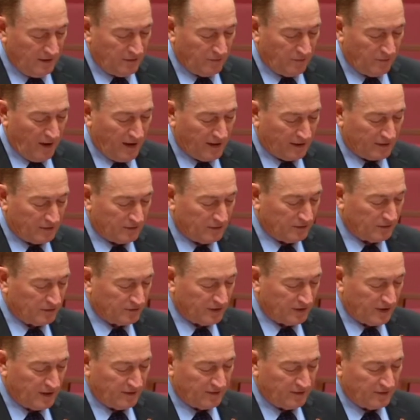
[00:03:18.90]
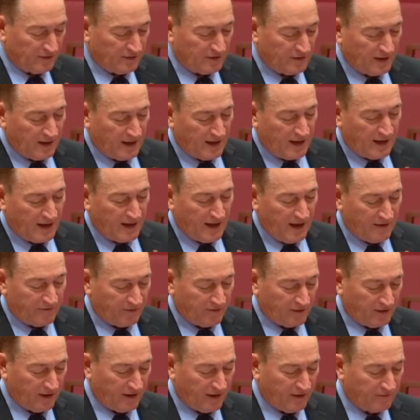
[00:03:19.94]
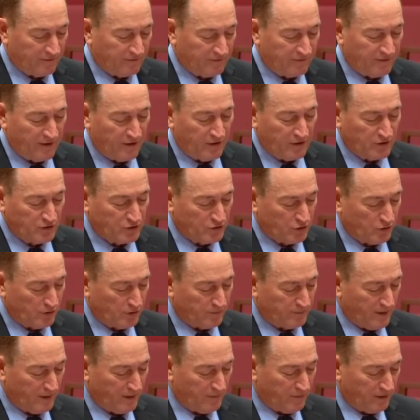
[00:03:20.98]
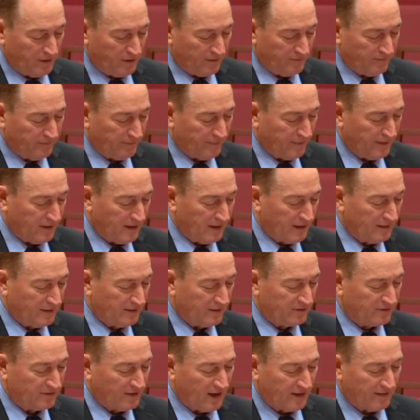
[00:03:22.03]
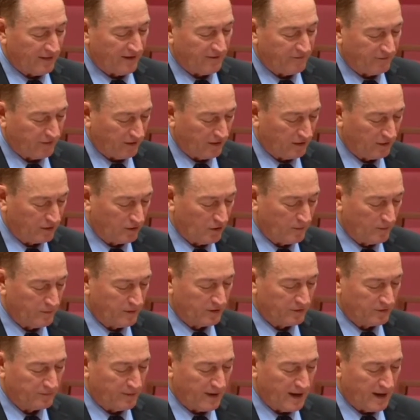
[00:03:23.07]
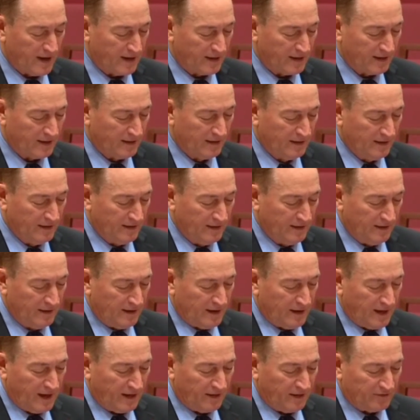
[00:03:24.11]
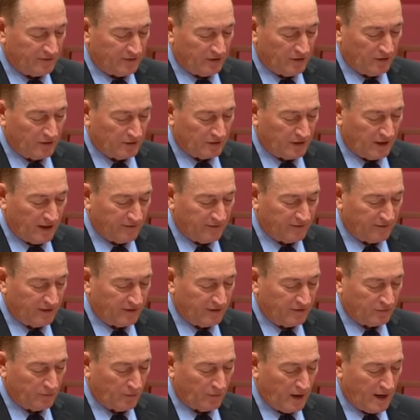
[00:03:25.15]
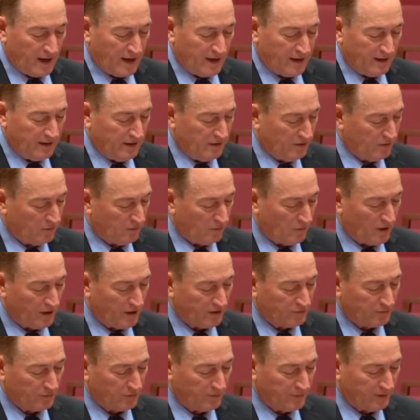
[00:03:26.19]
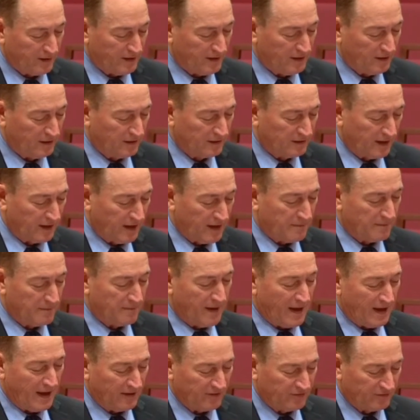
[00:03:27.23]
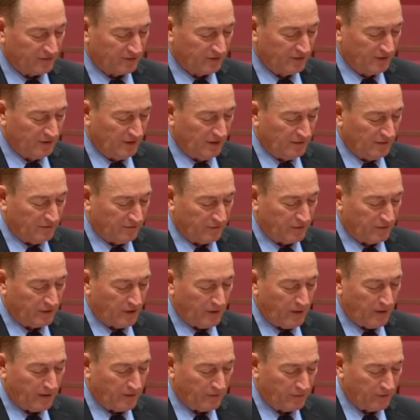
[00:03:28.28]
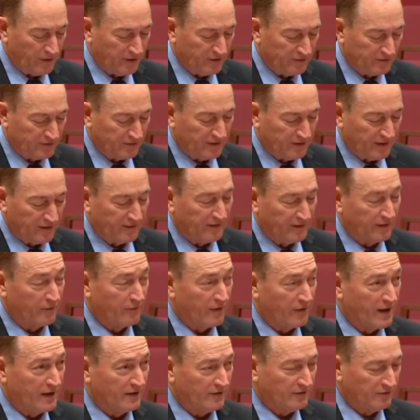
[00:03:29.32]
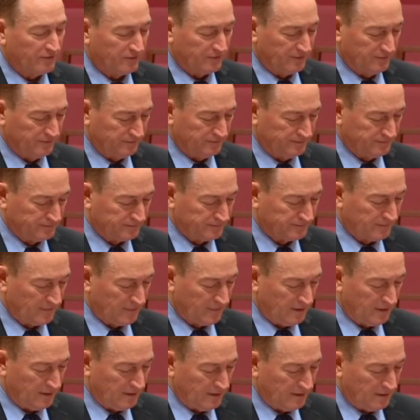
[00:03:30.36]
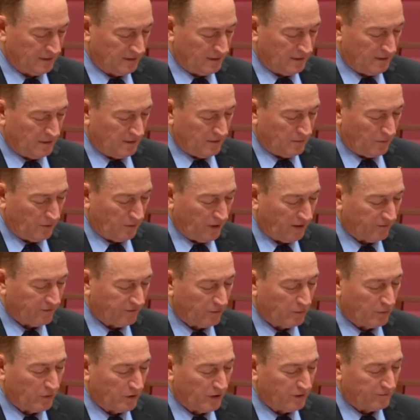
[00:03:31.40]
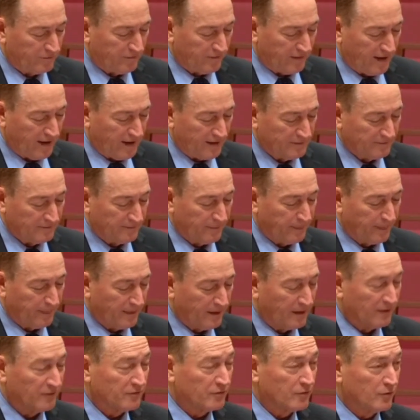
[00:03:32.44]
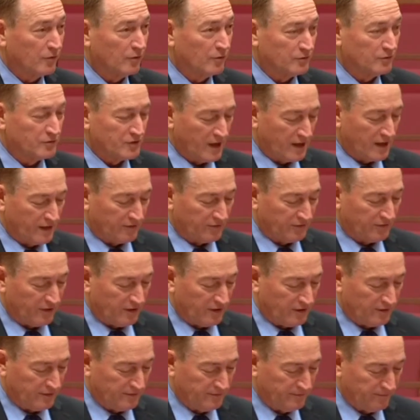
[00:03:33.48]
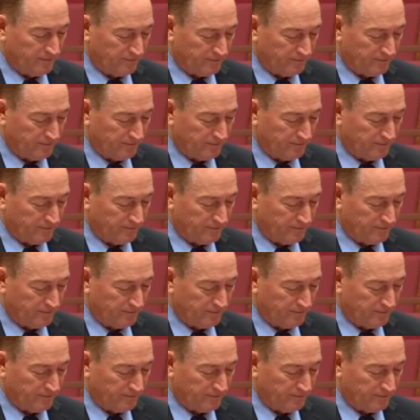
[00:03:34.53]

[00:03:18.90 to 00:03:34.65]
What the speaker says: radicals in Africa have very short memory. In the South African Communist Party and its ilk have its way, whites will be killed en masse for no other reason than their race. We have a word for that. It's called genocide.